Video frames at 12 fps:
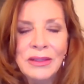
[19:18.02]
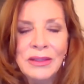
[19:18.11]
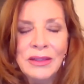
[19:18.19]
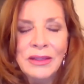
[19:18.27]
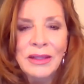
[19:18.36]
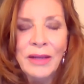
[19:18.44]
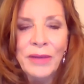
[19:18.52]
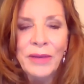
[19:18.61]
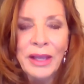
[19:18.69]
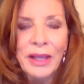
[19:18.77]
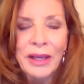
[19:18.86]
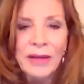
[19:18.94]

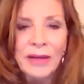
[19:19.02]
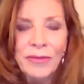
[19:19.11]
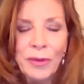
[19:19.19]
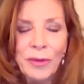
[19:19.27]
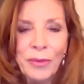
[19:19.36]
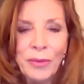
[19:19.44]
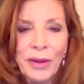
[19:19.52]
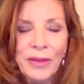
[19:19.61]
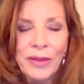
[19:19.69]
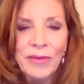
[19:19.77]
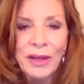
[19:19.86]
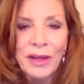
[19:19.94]
Allowing every
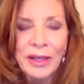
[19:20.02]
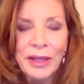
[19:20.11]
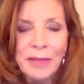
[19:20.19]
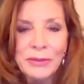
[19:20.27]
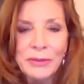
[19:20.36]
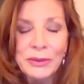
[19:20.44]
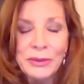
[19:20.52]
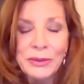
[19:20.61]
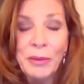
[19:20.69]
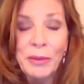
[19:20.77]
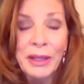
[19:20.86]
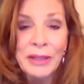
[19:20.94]
breath of I am to
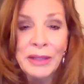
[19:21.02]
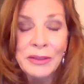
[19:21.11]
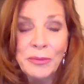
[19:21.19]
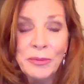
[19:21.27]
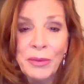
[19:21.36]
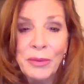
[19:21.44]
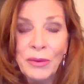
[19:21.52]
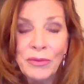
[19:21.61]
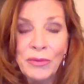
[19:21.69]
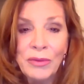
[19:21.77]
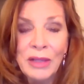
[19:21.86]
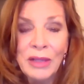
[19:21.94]
expand this
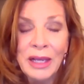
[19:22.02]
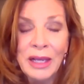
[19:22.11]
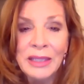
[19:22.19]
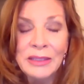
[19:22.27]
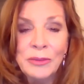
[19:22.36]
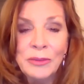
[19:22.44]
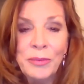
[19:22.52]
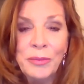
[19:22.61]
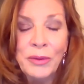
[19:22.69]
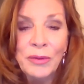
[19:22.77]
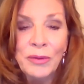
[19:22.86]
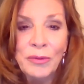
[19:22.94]
beautiful light, this
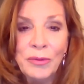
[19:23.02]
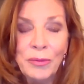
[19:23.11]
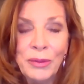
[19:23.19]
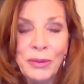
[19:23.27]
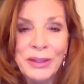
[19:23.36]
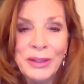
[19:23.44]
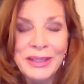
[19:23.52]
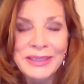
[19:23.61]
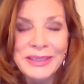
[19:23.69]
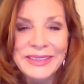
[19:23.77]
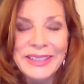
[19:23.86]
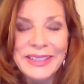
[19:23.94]
beautiful
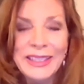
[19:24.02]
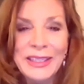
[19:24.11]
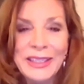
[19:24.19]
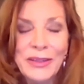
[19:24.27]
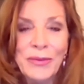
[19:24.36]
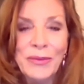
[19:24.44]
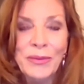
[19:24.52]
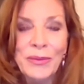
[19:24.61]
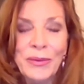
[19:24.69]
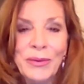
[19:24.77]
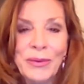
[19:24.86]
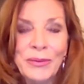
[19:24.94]
brilliance in and
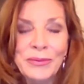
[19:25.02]
through you.